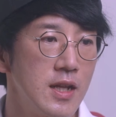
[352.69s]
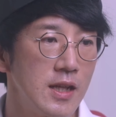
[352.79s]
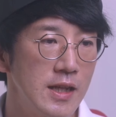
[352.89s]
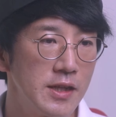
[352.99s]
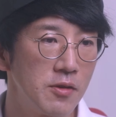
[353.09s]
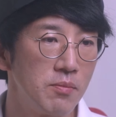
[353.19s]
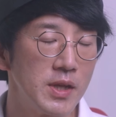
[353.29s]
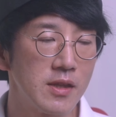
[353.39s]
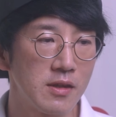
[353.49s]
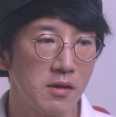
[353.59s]
a little
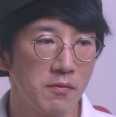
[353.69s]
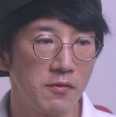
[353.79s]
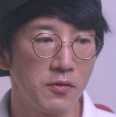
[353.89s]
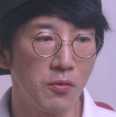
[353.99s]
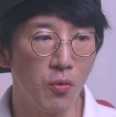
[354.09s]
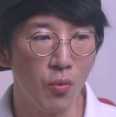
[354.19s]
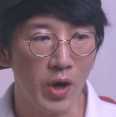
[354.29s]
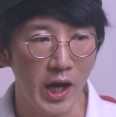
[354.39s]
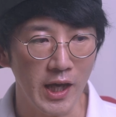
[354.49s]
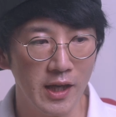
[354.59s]
bit different
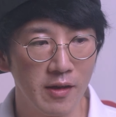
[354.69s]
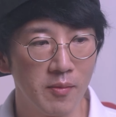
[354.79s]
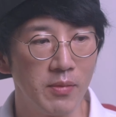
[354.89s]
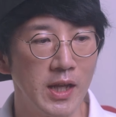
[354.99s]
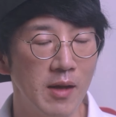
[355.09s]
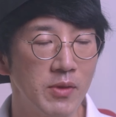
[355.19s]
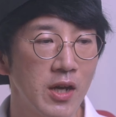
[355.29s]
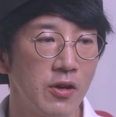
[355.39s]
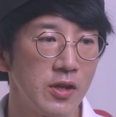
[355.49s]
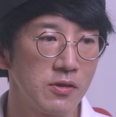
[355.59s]
way, but I'm
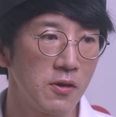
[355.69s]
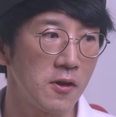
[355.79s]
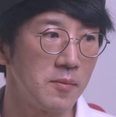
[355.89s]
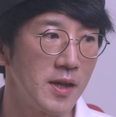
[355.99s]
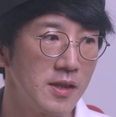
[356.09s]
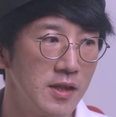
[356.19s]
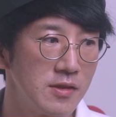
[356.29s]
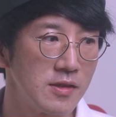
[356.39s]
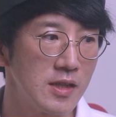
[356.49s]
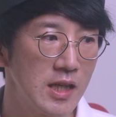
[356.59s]
not gonna talk about
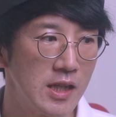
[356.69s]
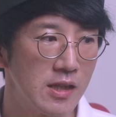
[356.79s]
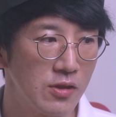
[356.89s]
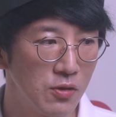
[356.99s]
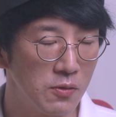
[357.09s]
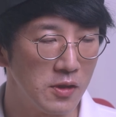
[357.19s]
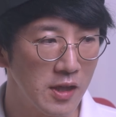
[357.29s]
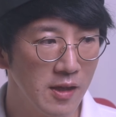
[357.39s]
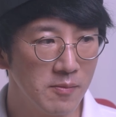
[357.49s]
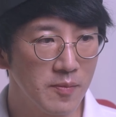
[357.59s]
this too
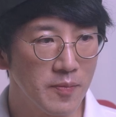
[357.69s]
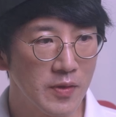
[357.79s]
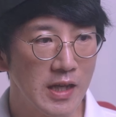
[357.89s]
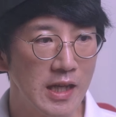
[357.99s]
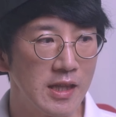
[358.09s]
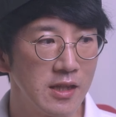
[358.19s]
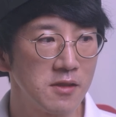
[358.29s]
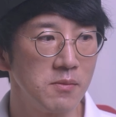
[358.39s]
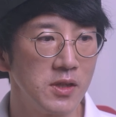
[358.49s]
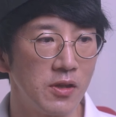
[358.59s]
deep in
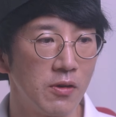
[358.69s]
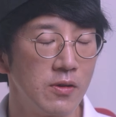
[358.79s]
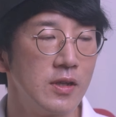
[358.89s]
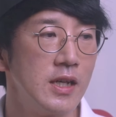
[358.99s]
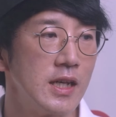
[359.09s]
this video.